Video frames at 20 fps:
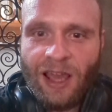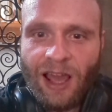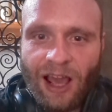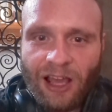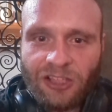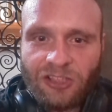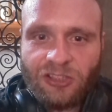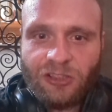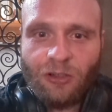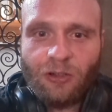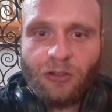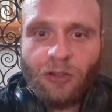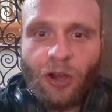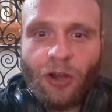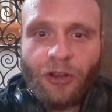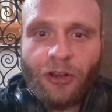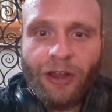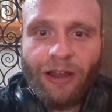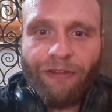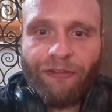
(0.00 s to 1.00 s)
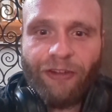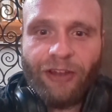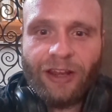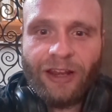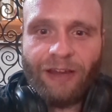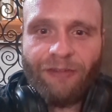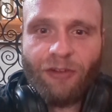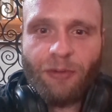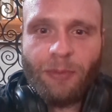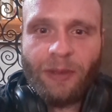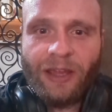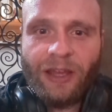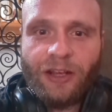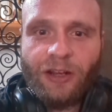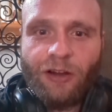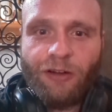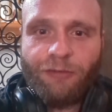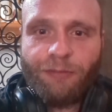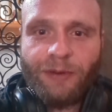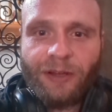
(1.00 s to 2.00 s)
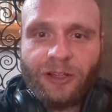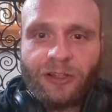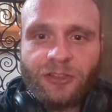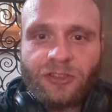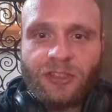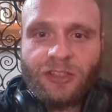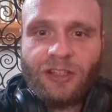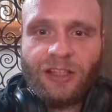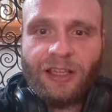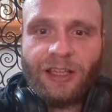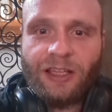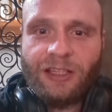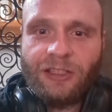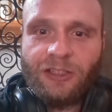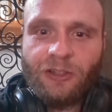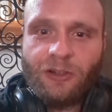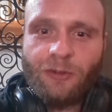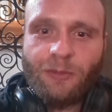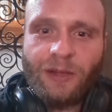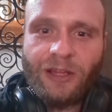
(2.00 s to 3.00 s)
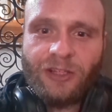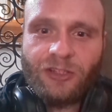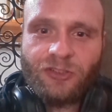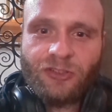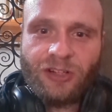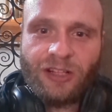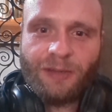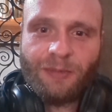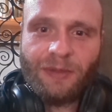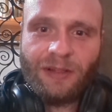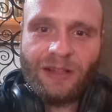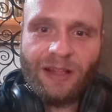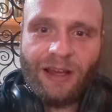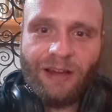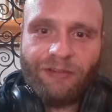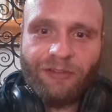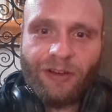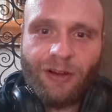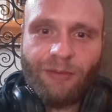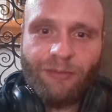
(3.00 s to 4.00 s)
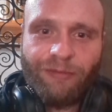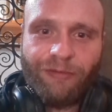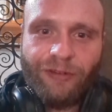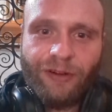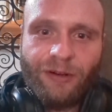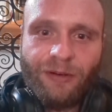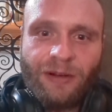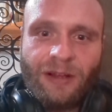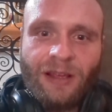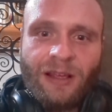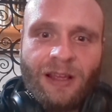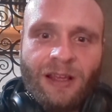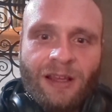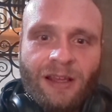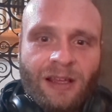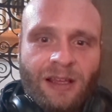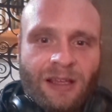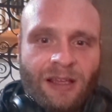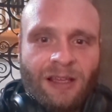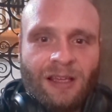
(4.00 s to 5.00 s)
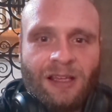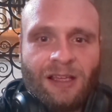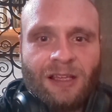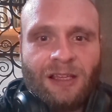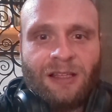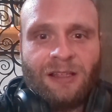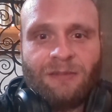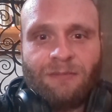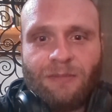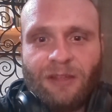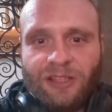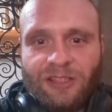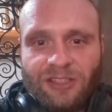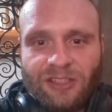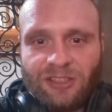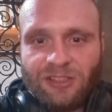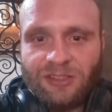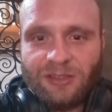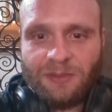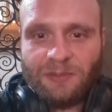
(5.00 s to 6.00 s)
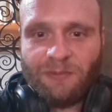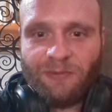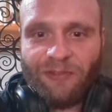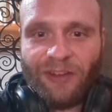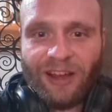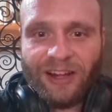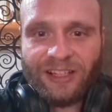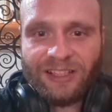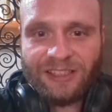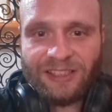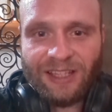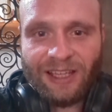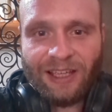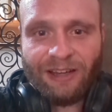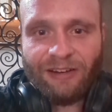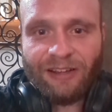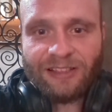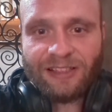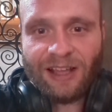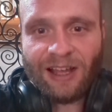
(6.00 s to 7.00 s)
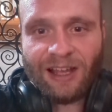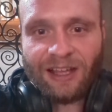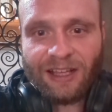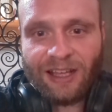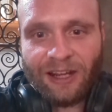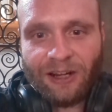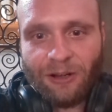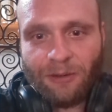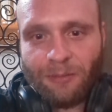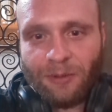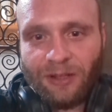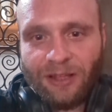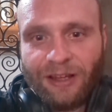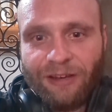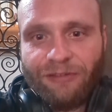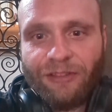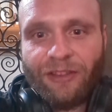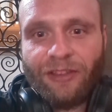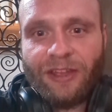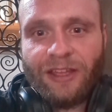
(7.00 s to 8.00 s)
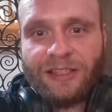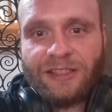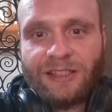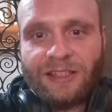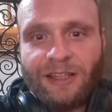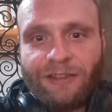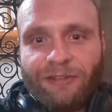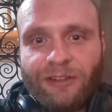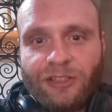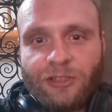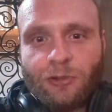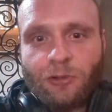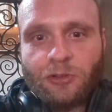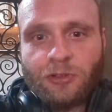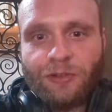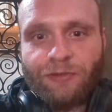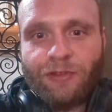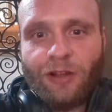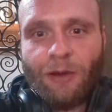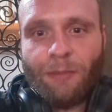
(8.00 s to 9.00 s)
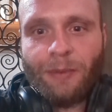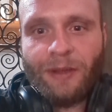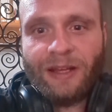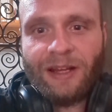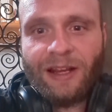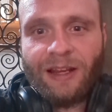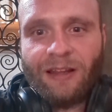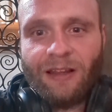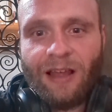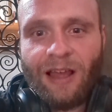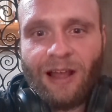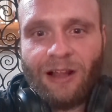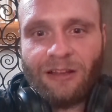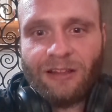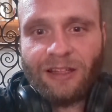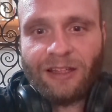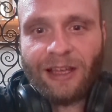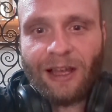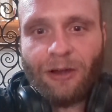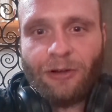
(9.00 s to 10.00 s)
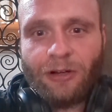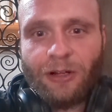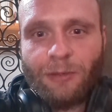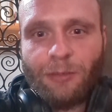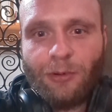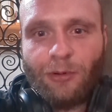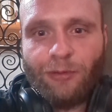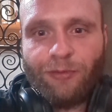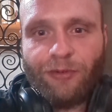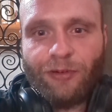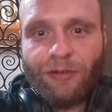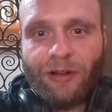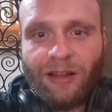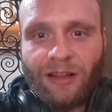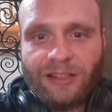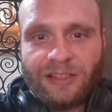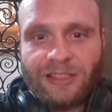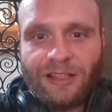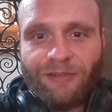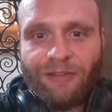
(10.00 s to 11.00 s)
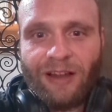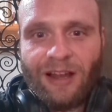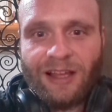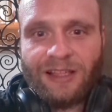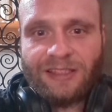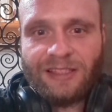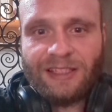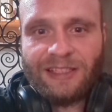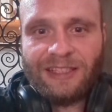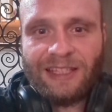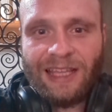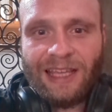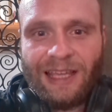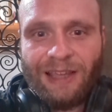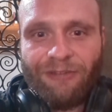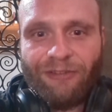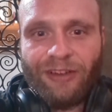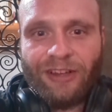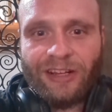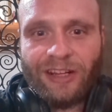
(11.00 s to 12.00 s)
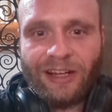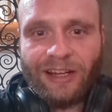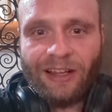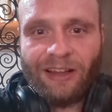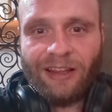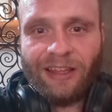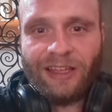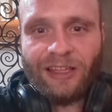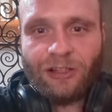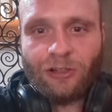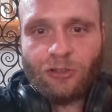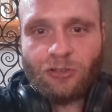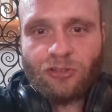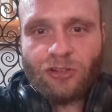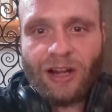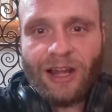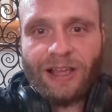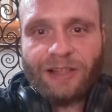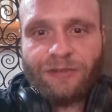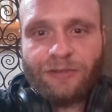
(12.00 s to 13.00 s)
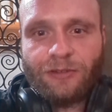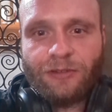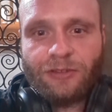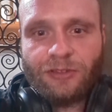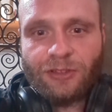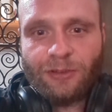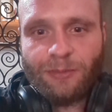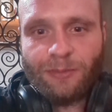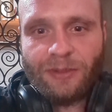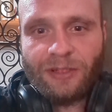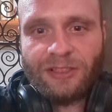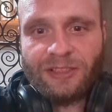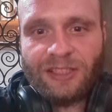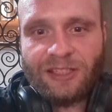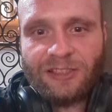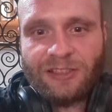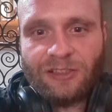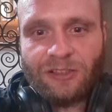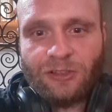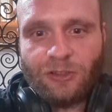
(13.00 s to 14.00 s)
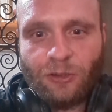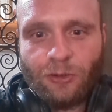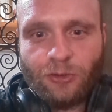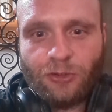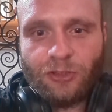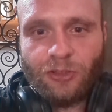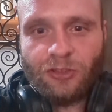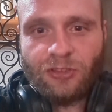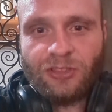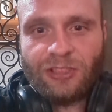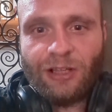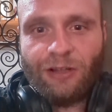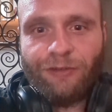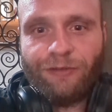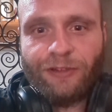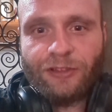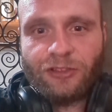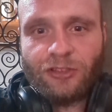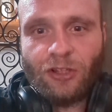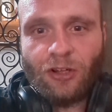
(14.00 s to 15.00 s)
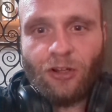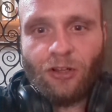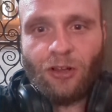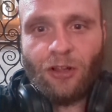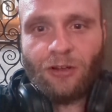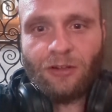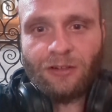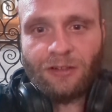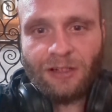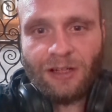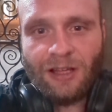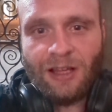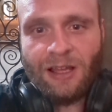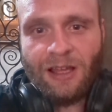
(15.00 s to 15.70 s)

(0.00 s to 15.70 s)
I still don't know if it'd ever be enough because of the inhumane treatment that I've gone through. This is very serious. I cannot believe that these individuals have not been held accountable for relativising deviant and illegal drives through somebody's institutional cell for so long